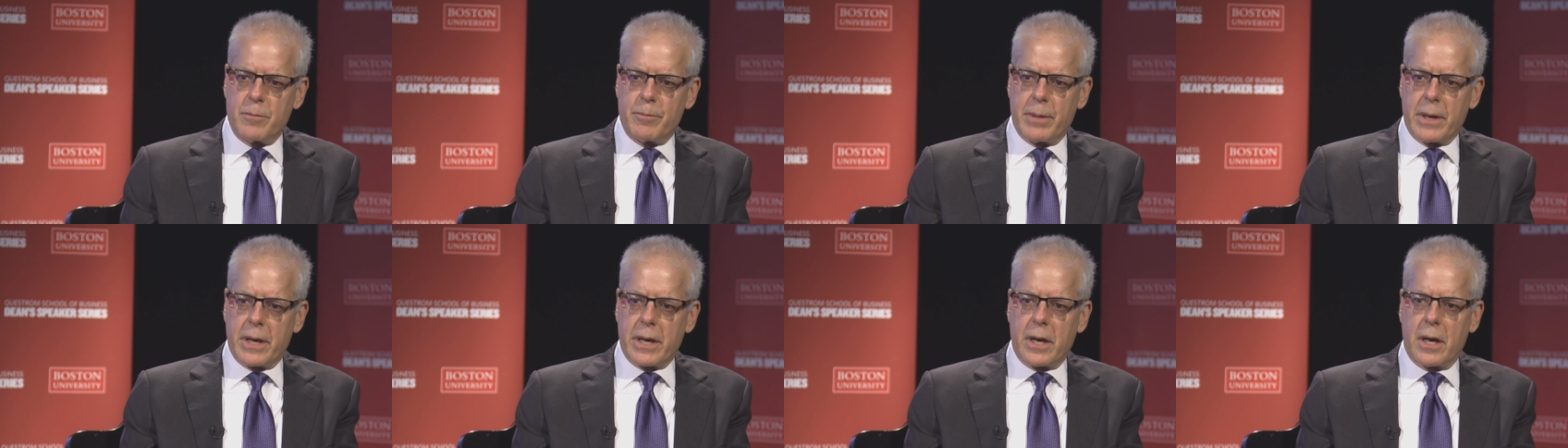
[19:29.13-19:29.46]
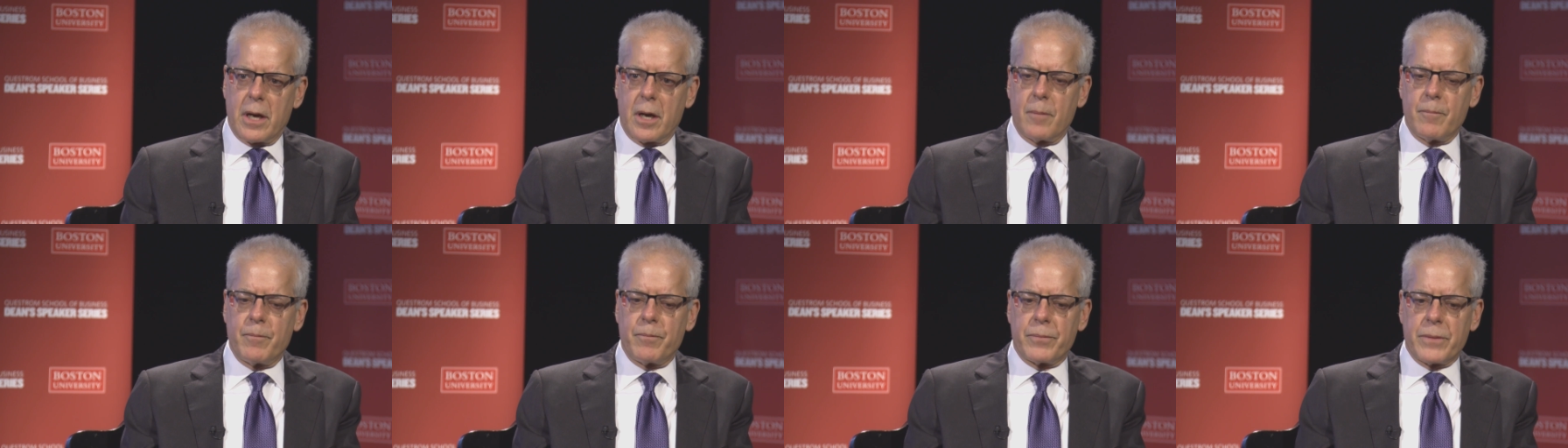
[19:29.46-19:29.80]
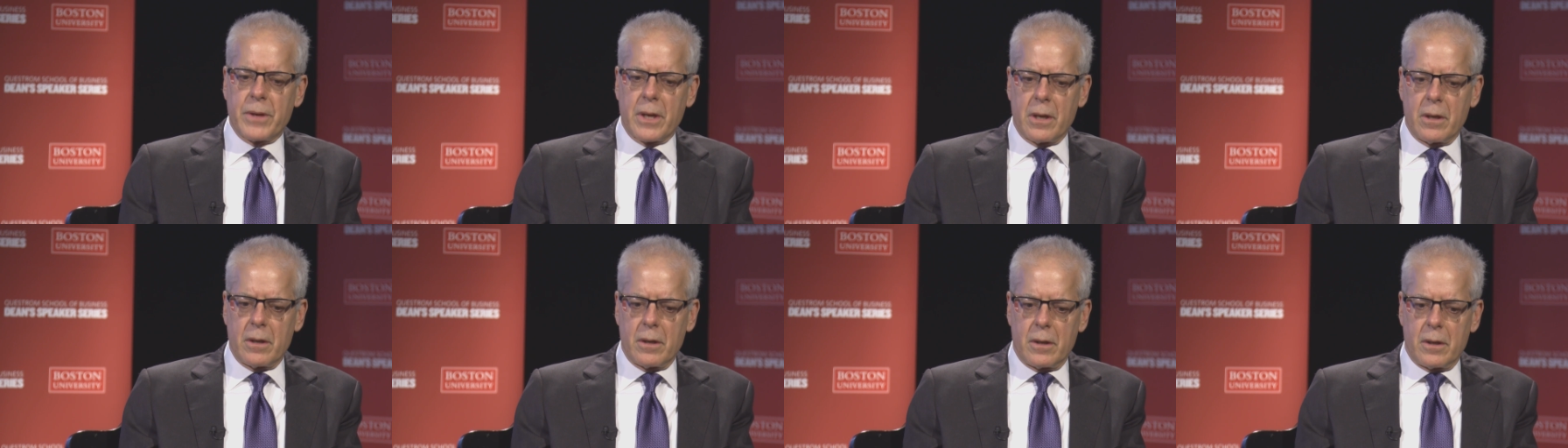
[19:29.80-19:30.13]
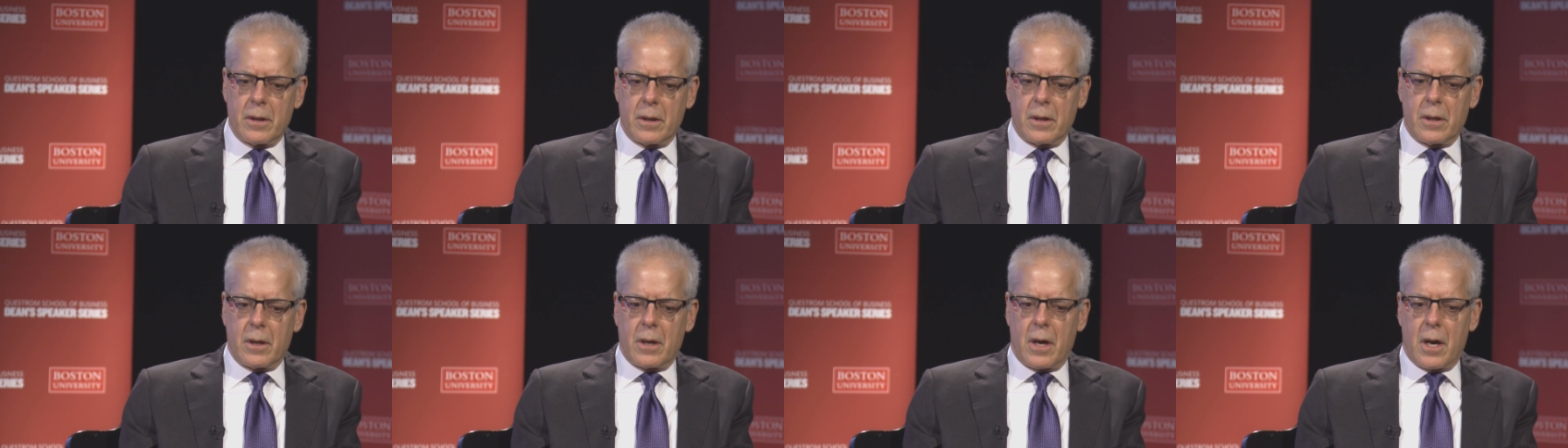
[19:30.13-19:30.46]
but um,
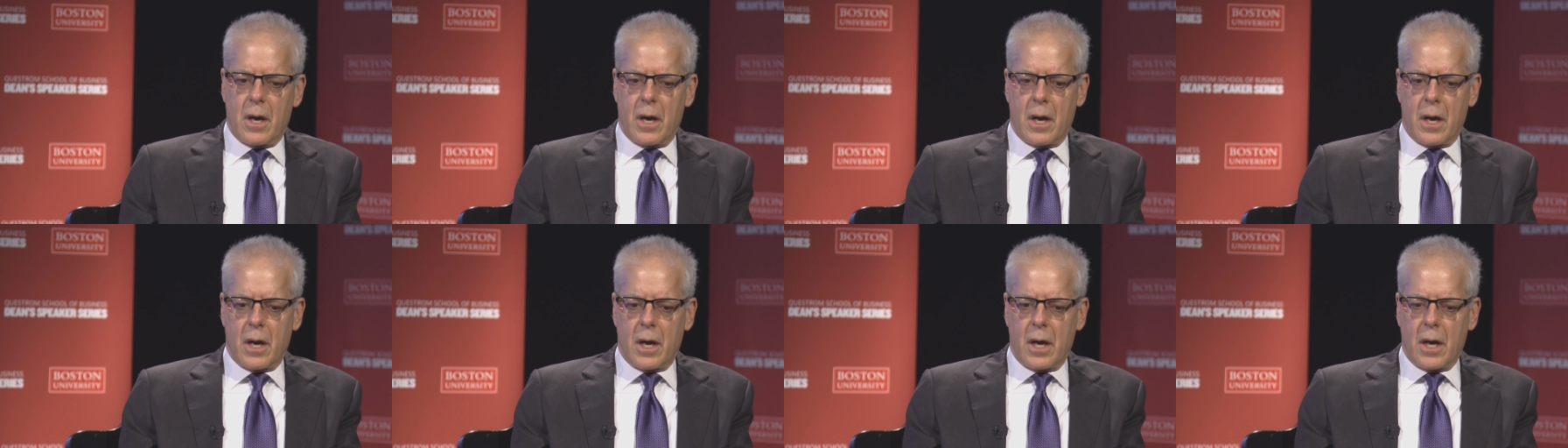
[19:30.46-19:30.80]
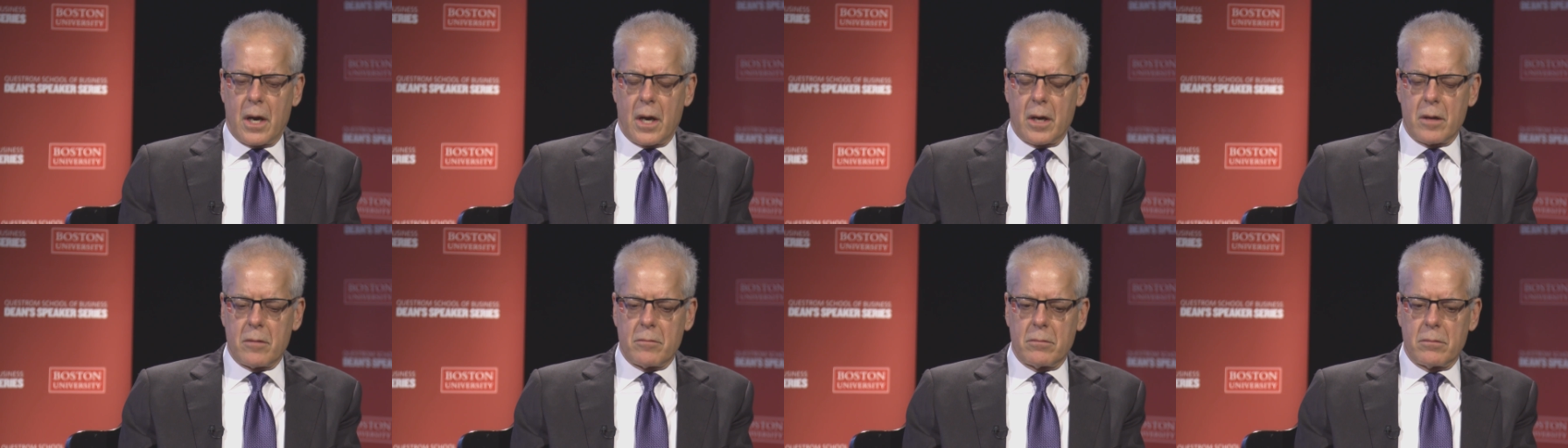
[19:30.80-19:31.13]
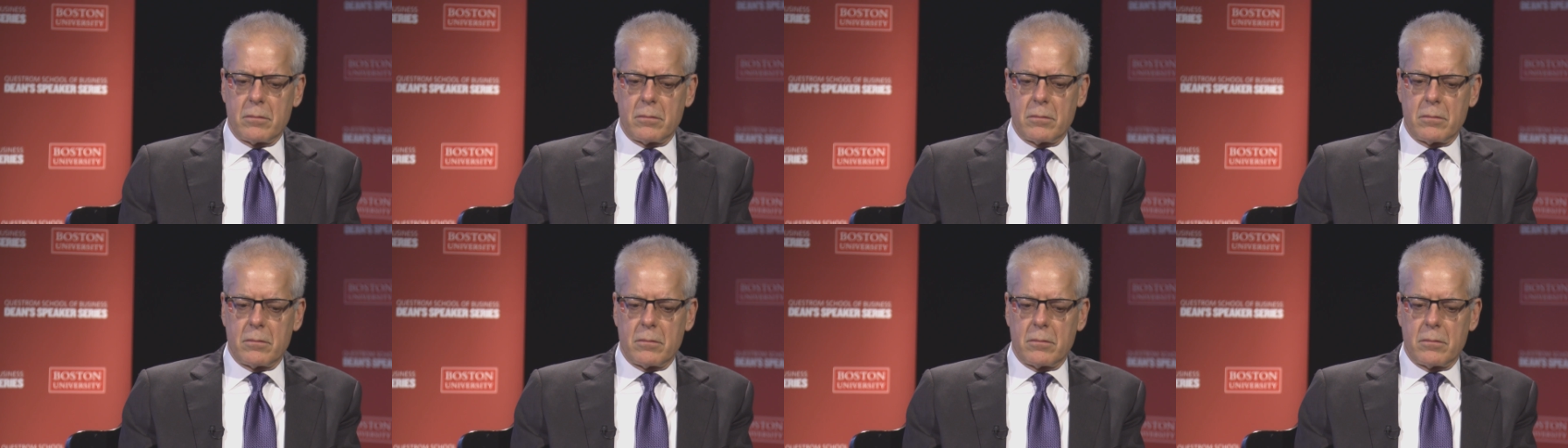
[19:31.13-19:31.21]
uh,